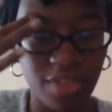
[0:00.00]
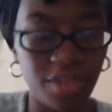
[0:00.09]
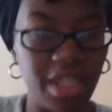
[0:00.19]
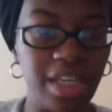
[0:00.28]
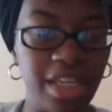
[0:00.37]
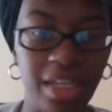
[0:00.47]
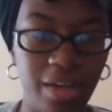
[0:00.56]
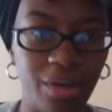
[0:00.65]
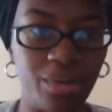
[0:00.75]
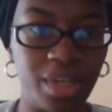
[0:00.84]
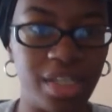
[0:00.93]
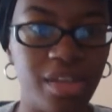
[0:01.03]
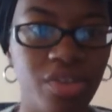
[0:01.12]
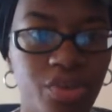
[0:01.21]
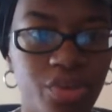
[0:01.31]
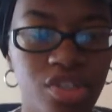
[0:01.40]
feeling it at all. They say
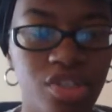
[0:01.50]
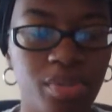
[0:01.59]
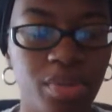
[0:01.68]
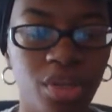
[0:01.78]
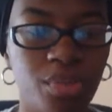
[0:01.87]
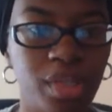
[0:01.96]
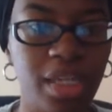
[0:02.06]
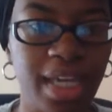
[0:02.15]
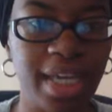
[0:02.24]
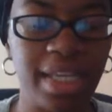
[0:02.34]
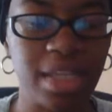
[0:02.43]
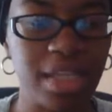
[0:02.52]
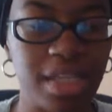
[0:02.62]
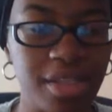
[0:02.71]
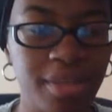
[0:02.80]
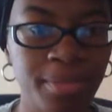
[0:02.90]
they're Christians, but they're really not in
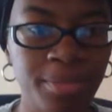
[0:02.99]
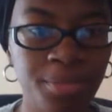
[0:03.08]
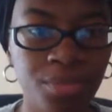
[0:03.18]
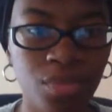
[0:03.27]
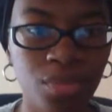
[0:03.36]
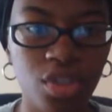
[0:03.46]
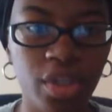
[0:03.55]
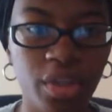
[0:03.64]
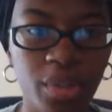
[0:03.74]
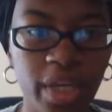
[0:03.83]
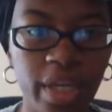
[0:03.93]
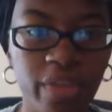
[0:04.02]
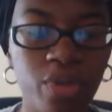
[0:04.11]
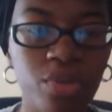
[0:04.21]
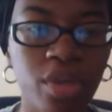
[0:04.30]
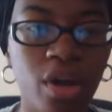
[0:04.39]
it. You know, and
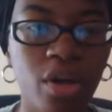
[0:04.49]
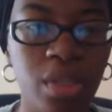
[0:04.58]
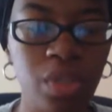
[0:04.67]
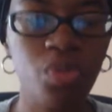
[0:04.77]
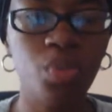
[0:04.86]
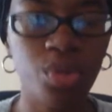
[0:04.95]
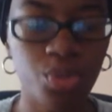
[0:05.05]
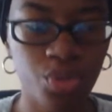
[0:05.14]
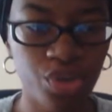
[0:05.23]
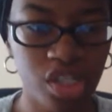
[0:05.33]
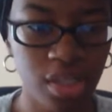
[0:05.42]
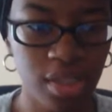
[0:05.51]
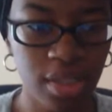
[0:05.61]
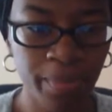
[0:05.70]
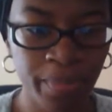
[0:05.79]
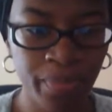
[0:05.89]
those are called lukewarm Christians,
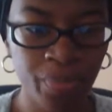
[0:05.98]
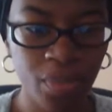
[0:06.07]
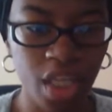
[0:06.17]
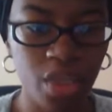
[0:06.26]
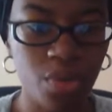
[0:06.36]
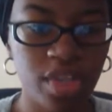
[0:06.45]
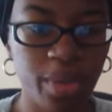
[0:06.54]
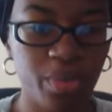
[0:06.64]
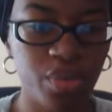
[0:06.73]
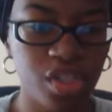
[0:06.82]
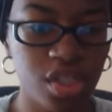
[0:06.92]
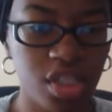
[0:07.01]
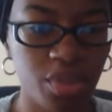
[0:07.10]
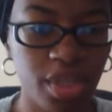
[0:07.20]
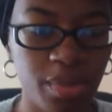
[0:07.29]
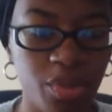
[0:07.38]
and those type of Christians will end